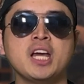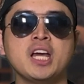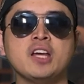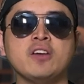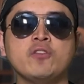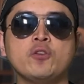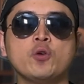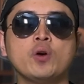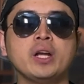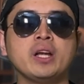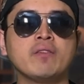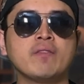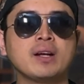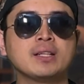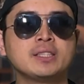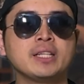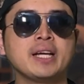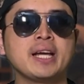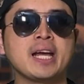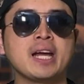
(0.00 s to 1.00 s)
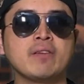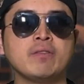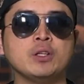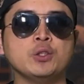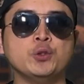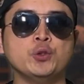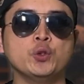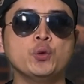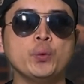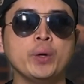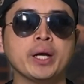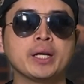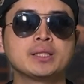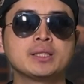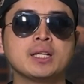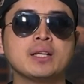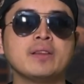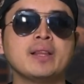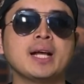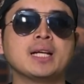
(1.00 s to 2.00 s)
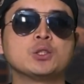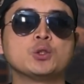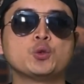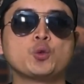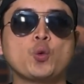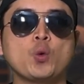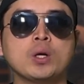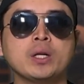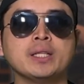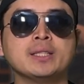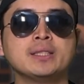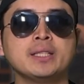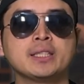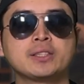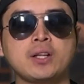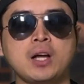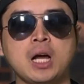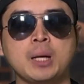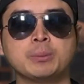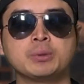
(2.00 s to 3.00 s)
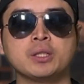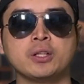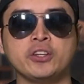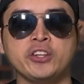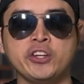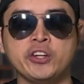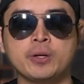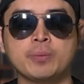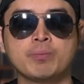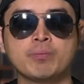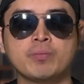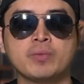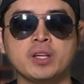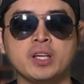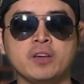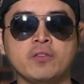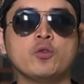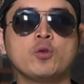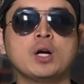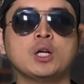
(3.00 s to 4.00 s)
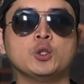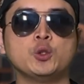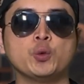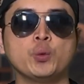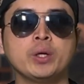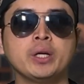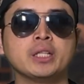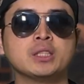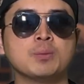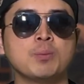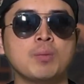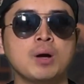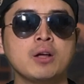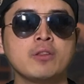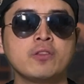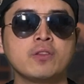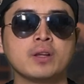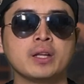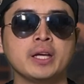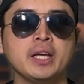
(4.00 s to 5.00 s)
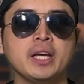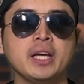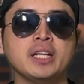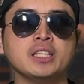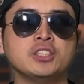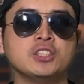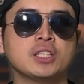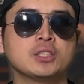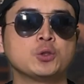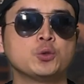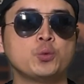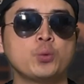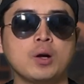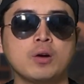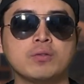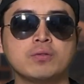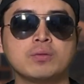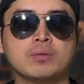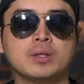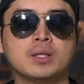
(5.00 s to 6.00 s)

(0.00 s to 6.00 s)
If you are investing every 2 weeks, that's 26 times a year. If you are doing it monthly, it's just 12.